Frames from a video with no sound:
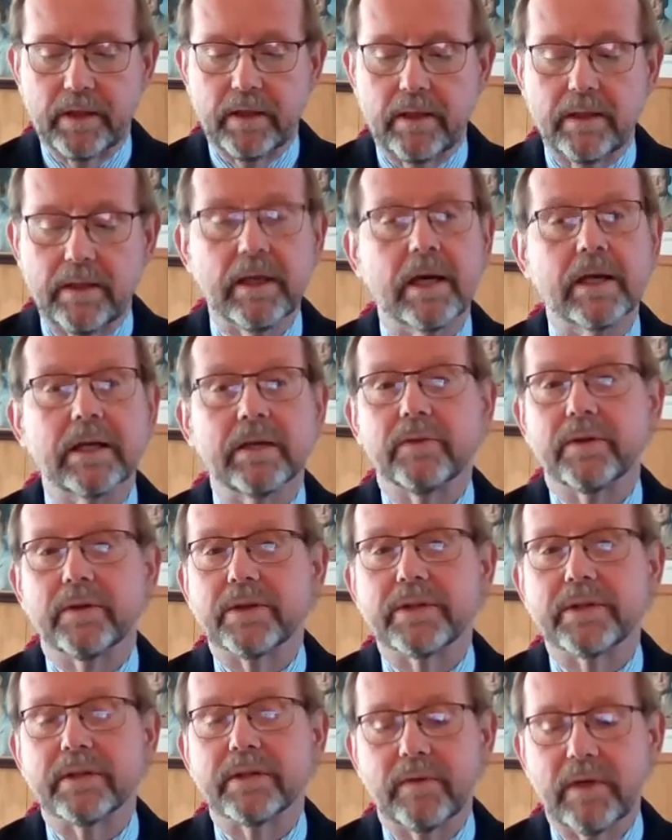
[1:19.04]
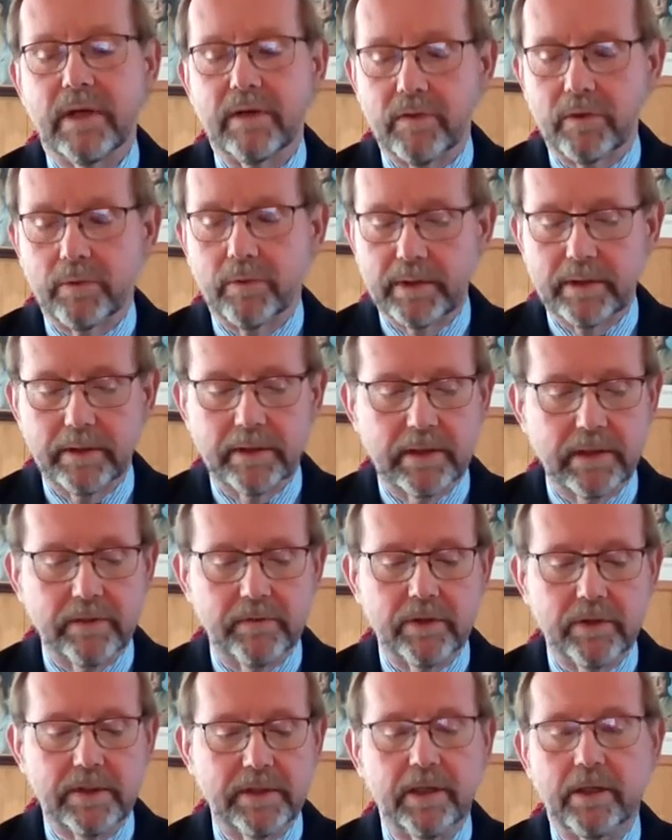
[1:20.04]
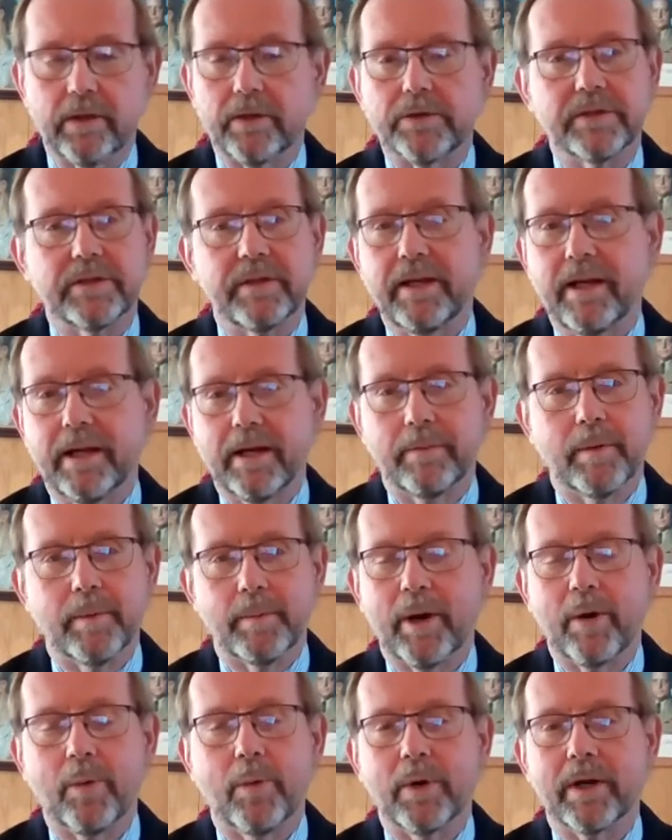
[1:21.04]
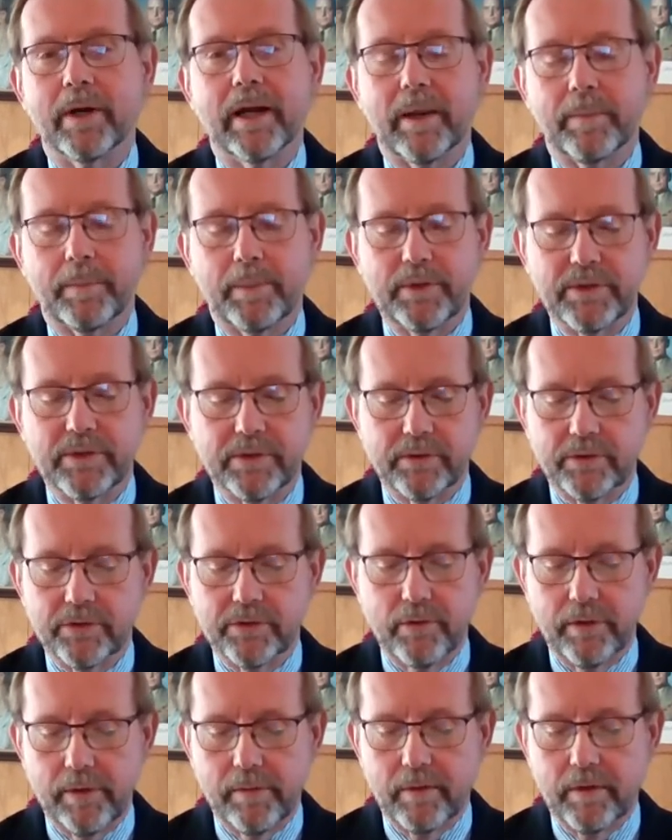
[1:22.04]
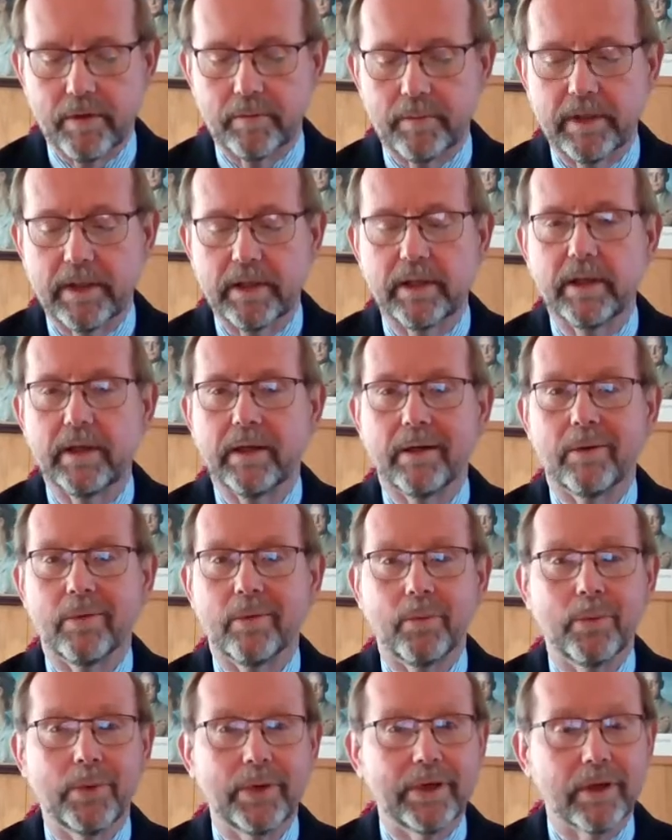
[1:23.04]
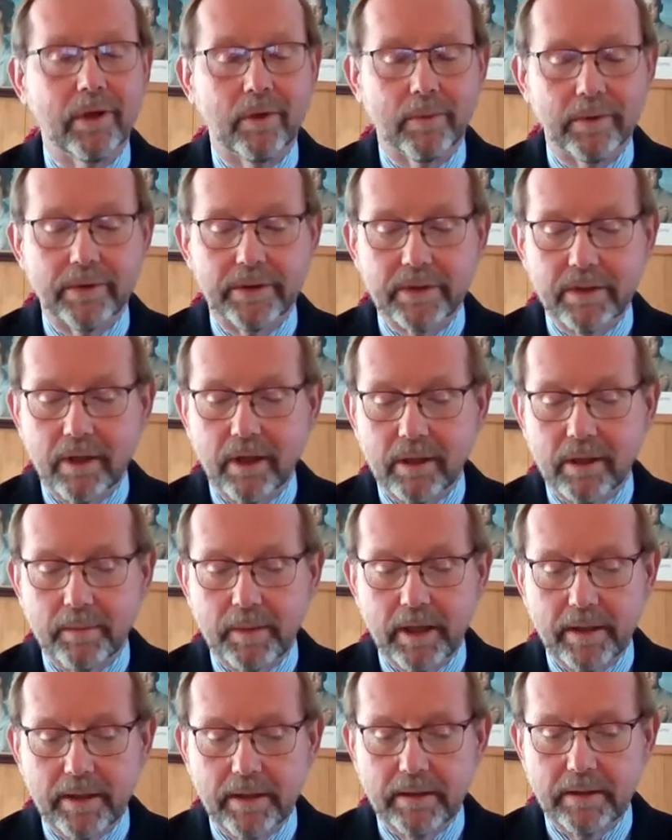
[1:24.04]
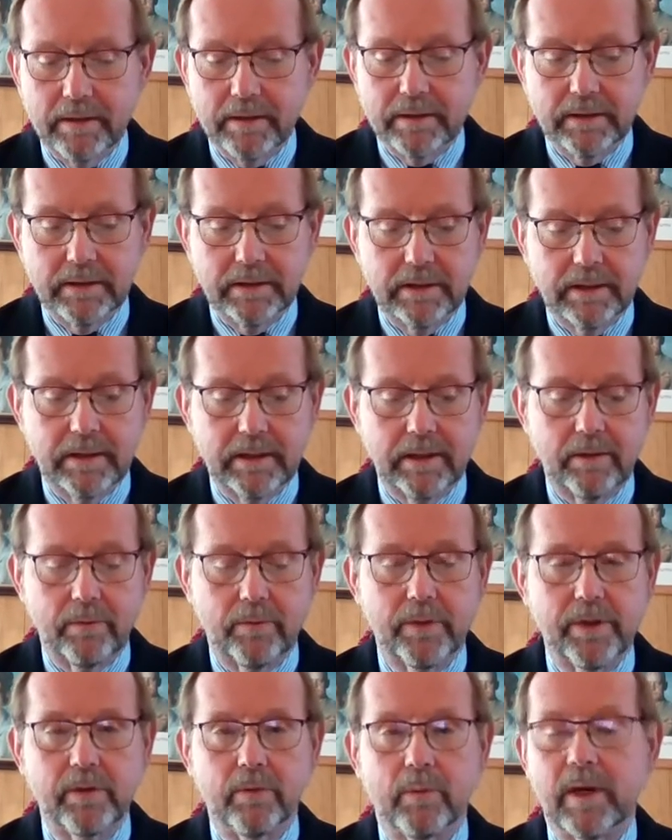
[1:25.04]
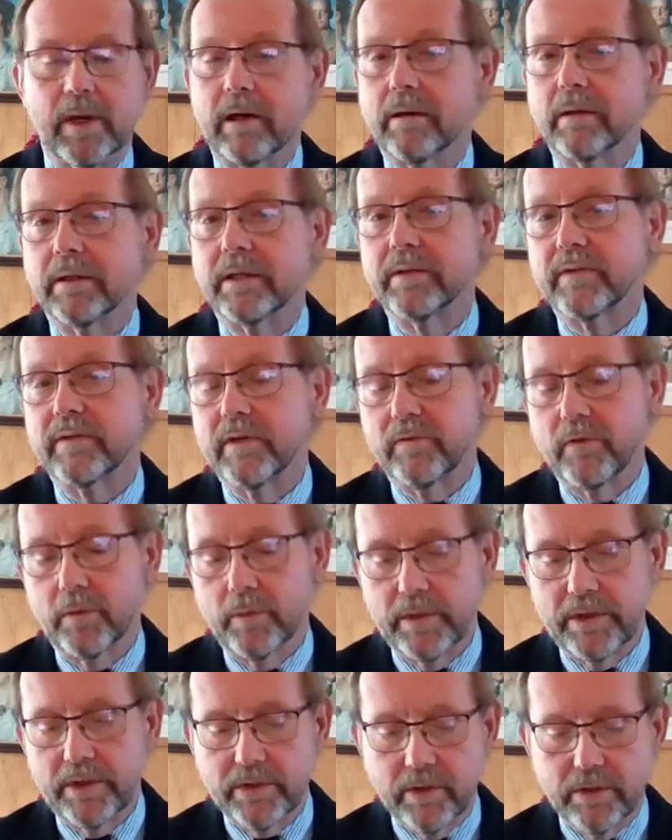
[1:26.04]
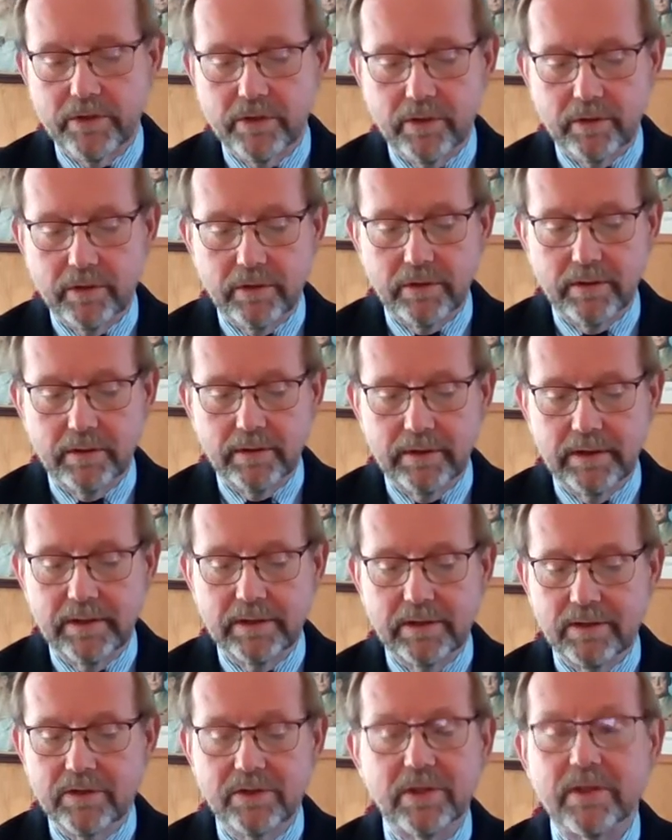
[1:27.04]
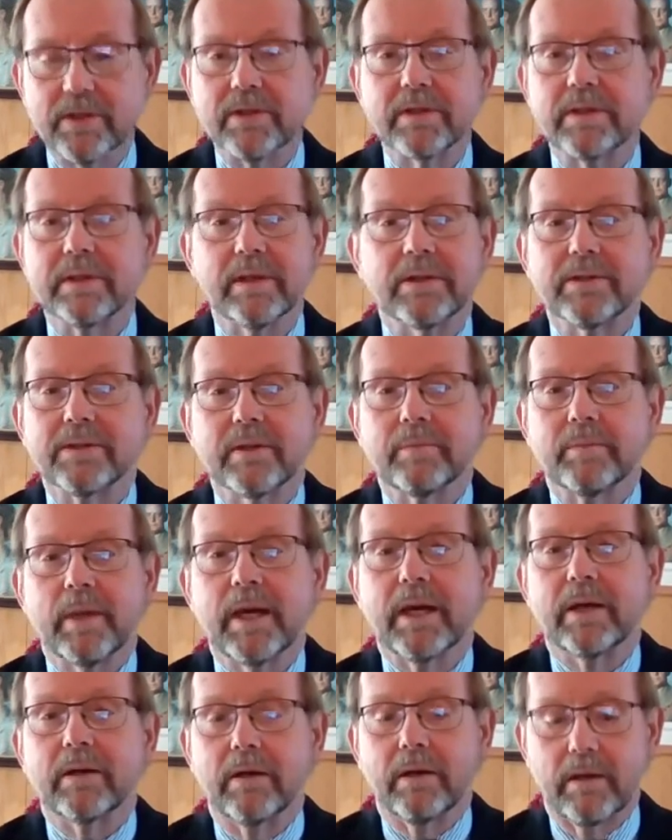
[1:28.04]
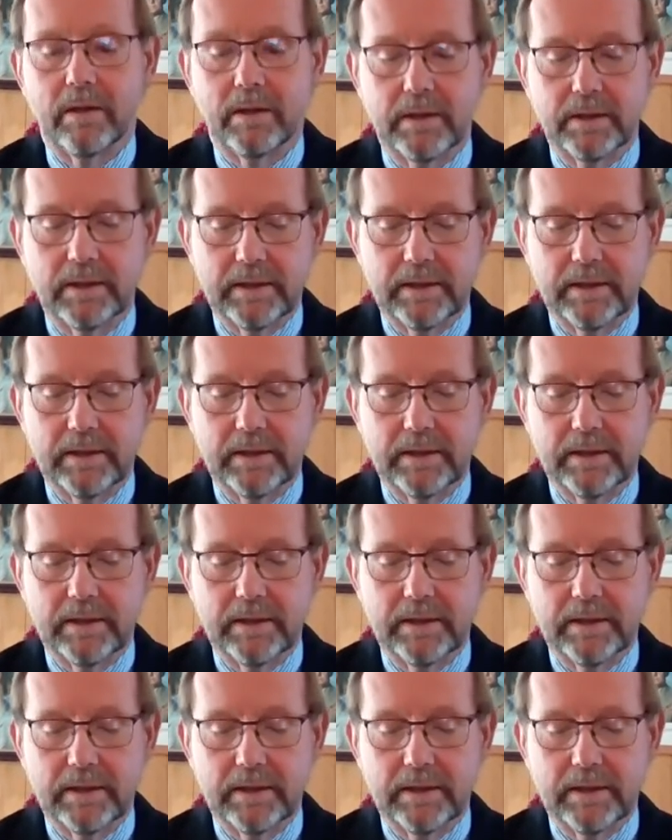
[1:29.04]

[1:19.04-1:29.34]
none of us have ever really given a tinker's damn about what happens in the jury room. We don't really talk about it. We rarely, if ever, research it. It just doesn't matter.